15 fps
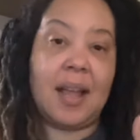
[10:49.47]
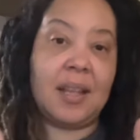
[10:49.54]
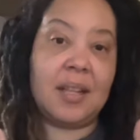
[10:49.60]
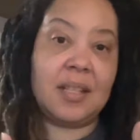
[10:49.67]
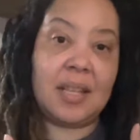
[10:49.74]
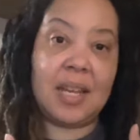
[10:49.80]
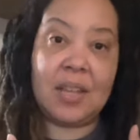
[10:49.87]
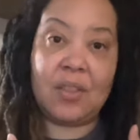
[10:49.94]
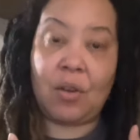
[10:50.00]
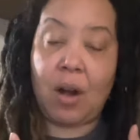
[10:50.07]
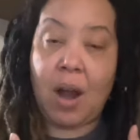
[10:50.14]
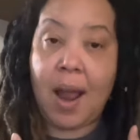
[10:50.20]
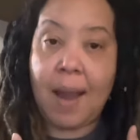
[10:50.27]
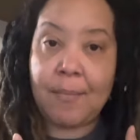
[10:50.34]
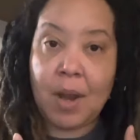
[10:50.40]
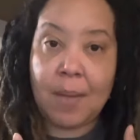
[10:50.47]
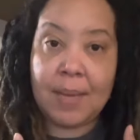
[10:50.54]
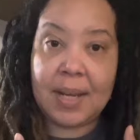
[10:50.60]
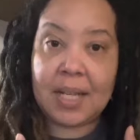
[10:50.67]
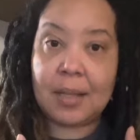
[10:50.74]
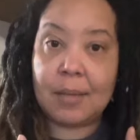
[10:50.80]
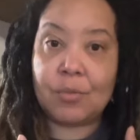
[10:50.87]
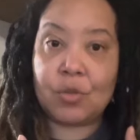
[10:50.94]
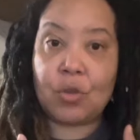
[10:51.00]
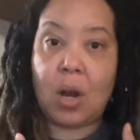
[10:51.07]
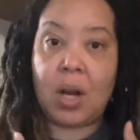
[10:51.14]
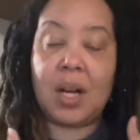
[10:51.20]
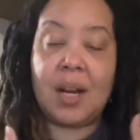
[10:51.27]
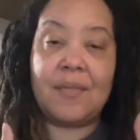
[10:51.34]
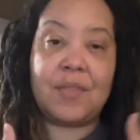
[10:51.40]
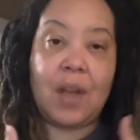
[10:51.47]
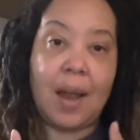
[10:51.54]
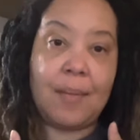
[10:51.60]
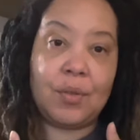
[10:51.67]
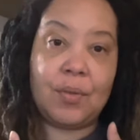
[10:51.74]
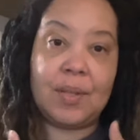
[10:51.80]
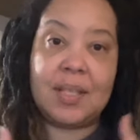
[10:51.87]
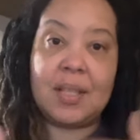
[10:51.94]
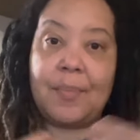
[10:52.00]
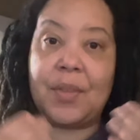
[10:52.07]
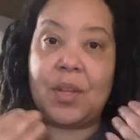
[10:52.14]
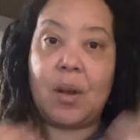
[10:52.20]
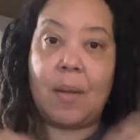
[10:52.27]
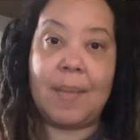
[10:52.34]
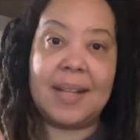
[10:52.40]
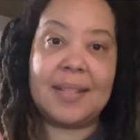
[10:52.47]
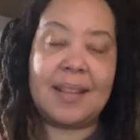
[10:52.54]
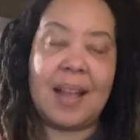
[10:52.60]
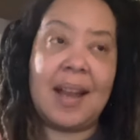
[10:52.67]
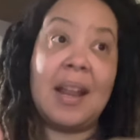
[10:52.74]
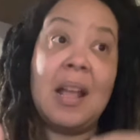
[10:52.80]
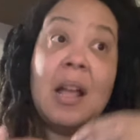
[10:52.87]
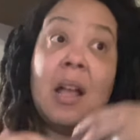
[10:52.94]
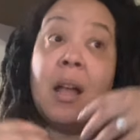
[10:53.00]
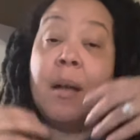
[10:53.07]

It's either I'm not making them strong enough, I'm doing something on my side.